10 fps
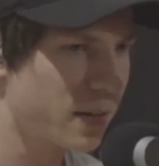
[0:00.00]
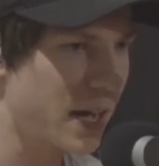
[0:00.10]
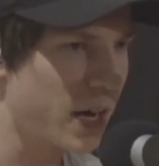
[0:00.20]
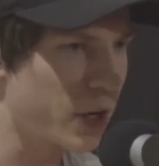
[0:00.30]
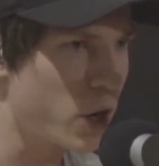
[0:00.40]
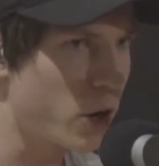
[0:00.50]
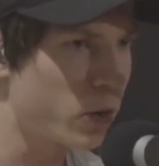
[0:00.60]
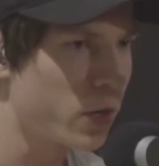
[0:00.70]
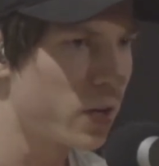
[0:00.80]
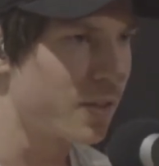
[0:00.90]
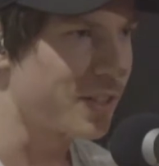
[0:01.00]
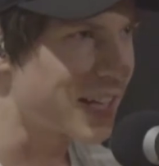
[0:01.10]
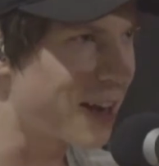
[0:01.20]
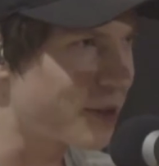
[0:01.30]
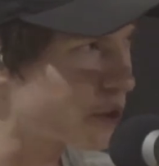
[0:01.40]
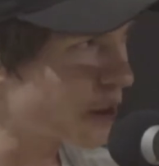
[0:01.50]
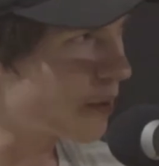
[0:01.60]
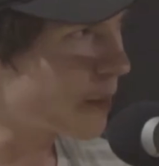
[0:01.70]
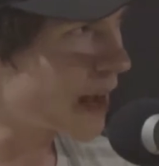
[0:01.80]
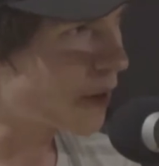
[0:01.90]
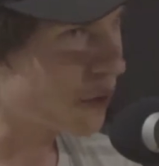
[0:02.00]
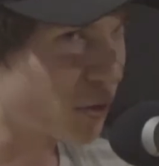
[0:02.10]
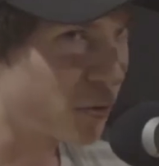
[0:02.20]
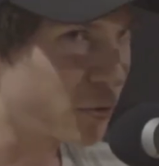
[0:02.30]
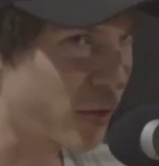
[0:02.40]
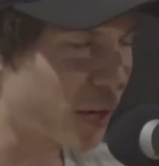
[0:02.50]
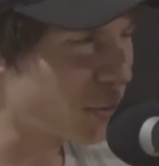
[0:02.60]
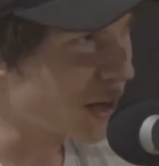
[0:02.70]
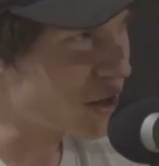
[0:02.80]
of know the sounds you're trying to make or the notes you're trying to play, you